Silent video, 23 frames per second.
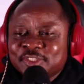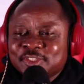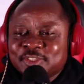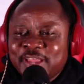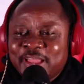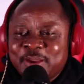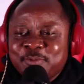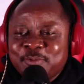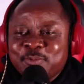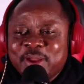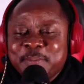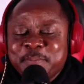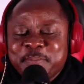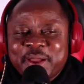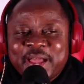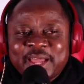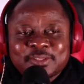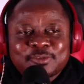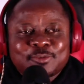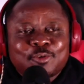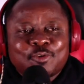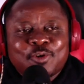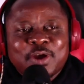So I went
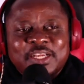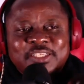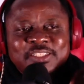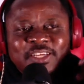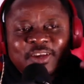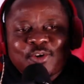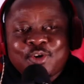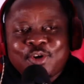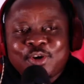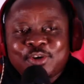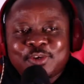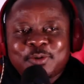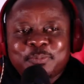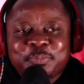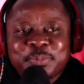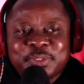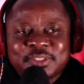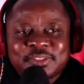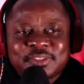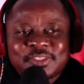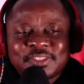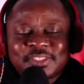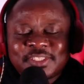back to go and check all your
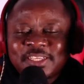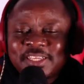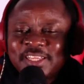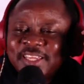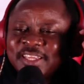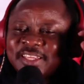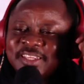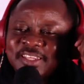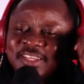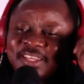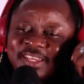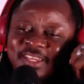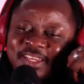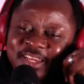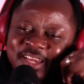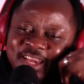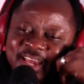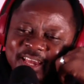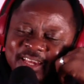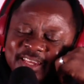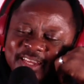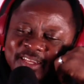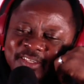pictures. And like,
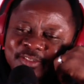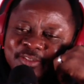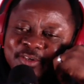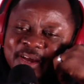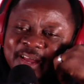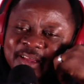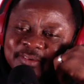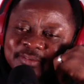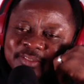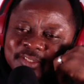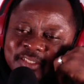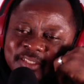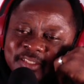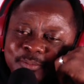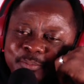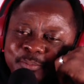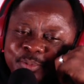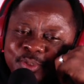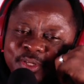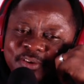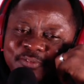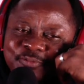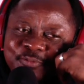how can you have such a
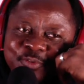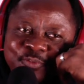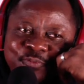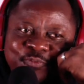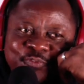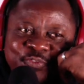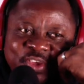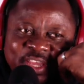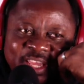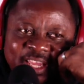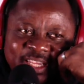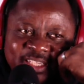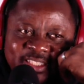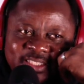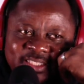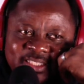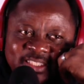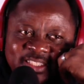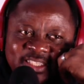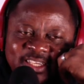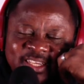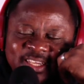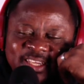beautiful
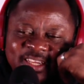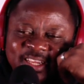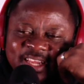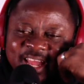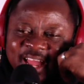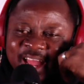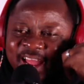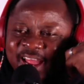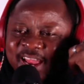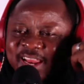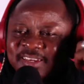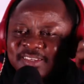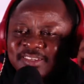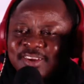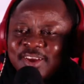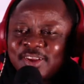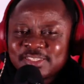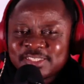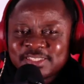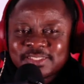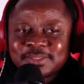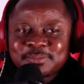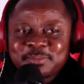face and
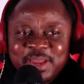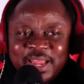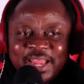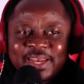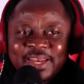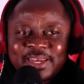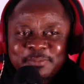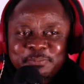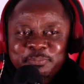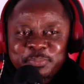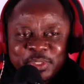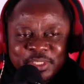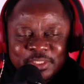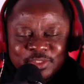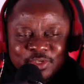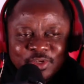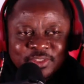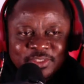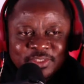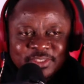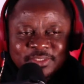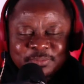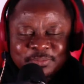not smile in
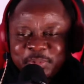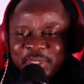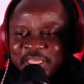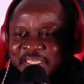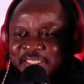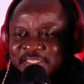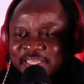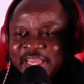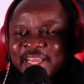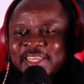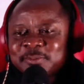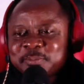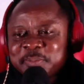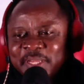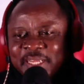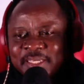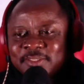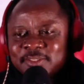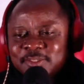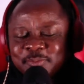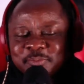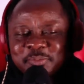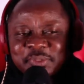pictures? Please
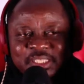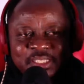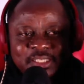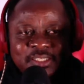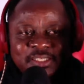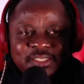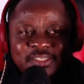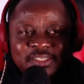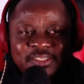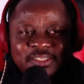explain to me.